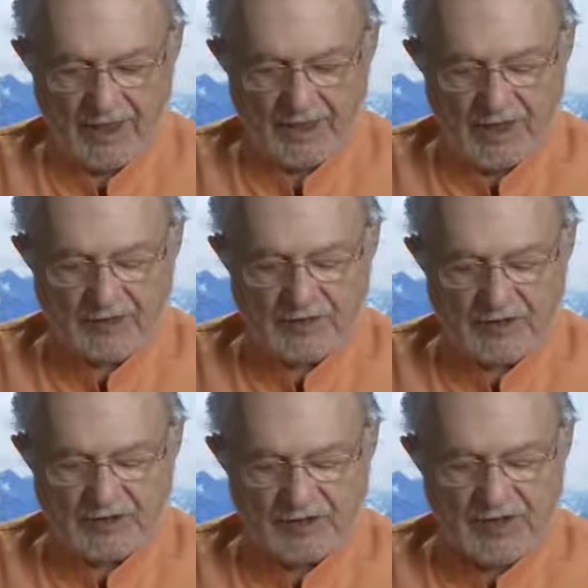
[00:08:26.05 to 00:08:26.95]
Let me
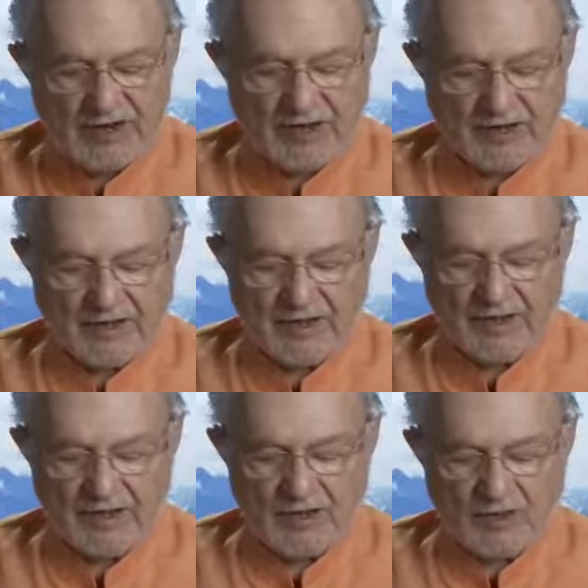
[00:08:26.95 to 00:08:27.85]
study
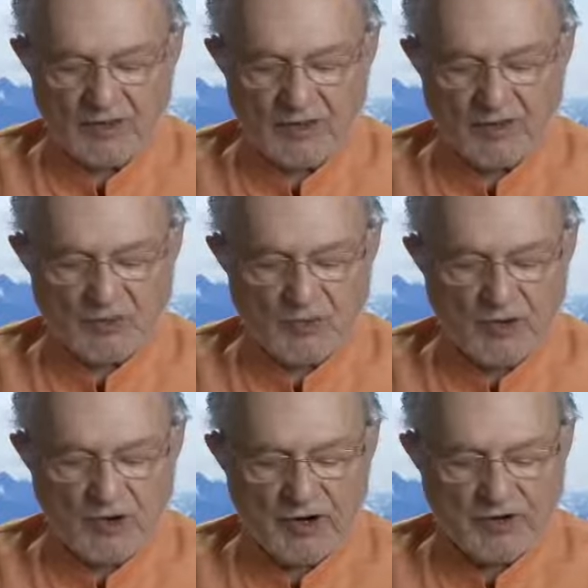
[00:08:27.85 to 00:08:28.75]
those
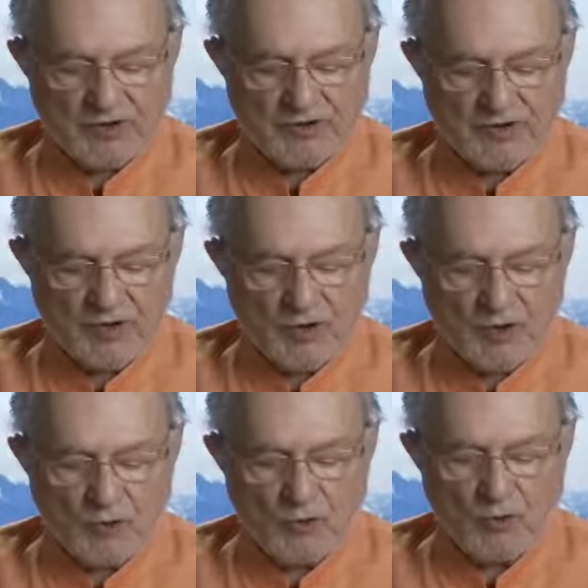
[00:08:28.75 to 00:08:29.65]
warriors
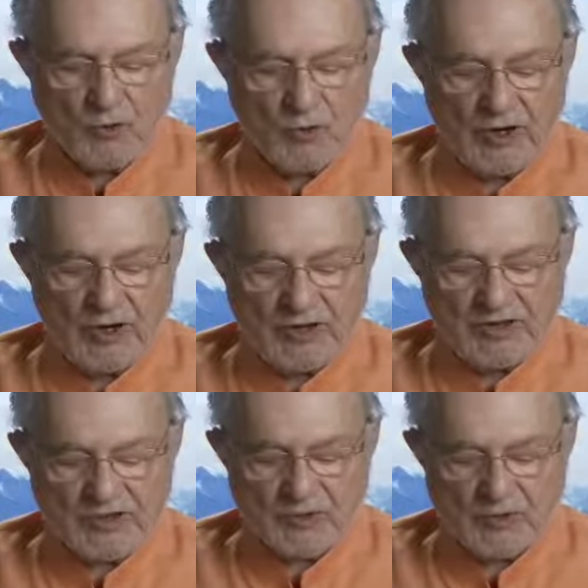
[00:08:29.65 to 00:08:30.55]
who willingly
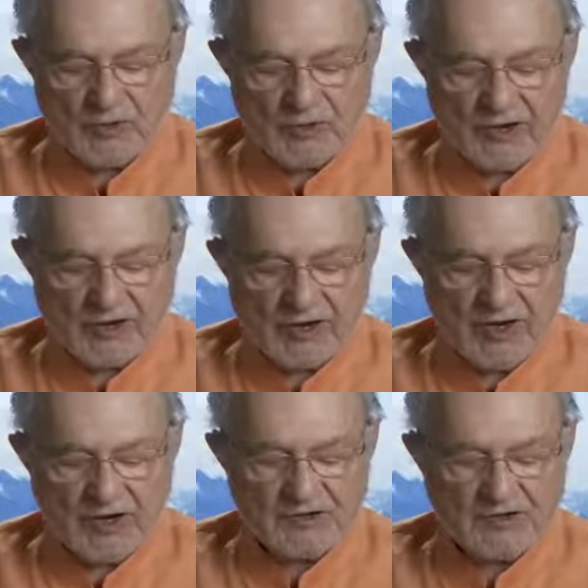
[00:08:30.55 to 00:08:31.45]
support
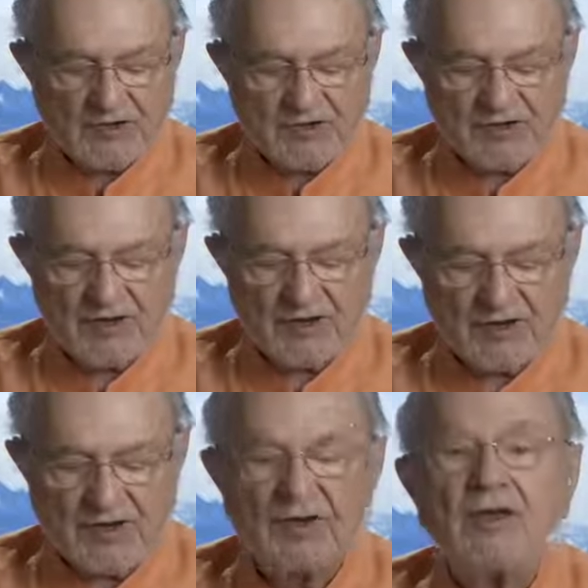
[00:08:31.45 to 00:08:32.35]
Dhritarashtra's son,